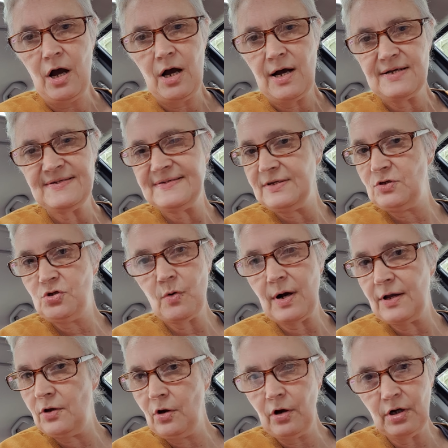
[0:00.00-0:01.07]
I said, you
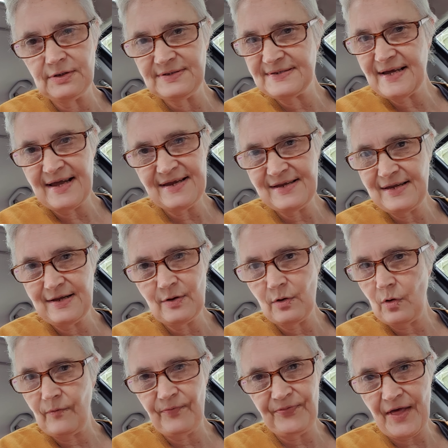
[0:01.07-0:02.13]
are not taking
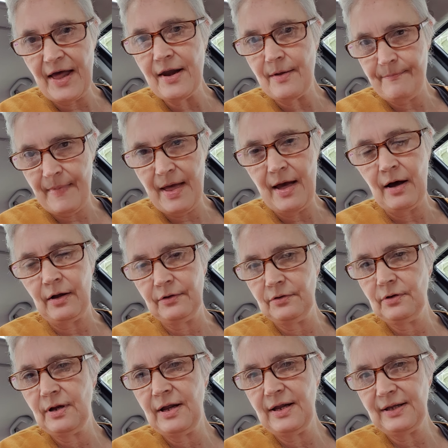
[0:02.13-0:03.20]
that amount
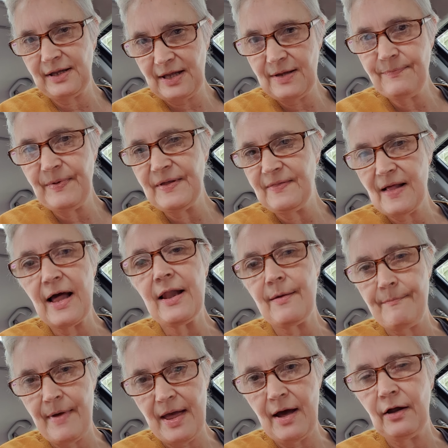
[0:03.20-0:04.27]
and keeping that
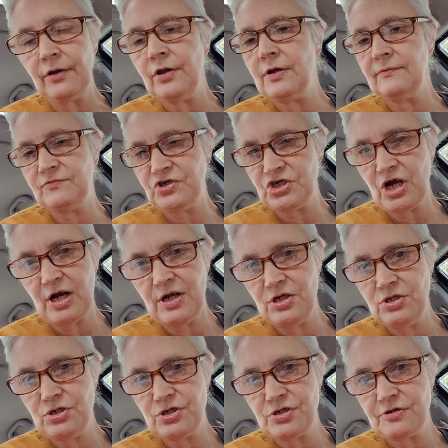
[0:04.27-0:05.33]
amount of
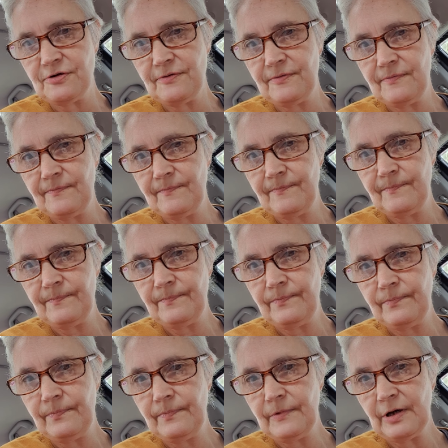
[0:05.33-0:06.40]
change.
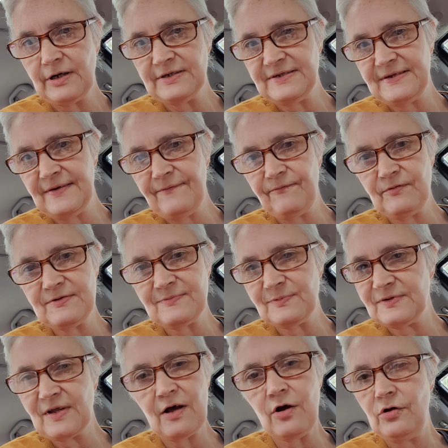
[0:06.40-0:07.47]
I said, if it
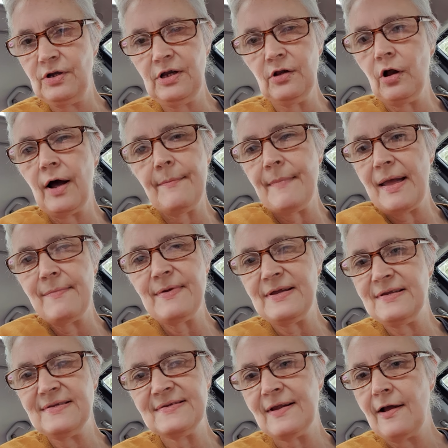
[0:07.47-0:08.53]
was only
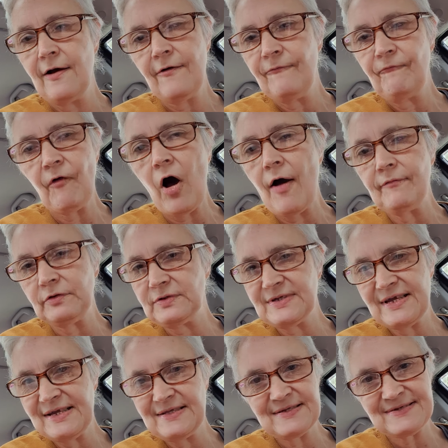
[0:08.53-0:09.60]
maybe 5 or
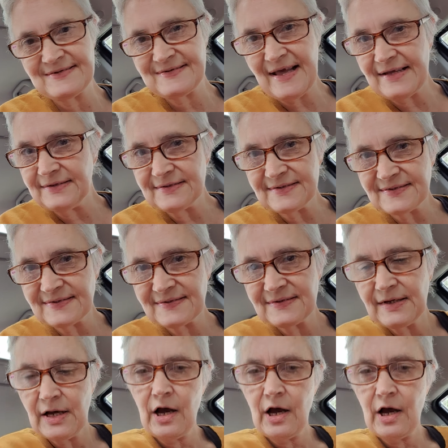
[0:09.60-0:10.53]
10 cents,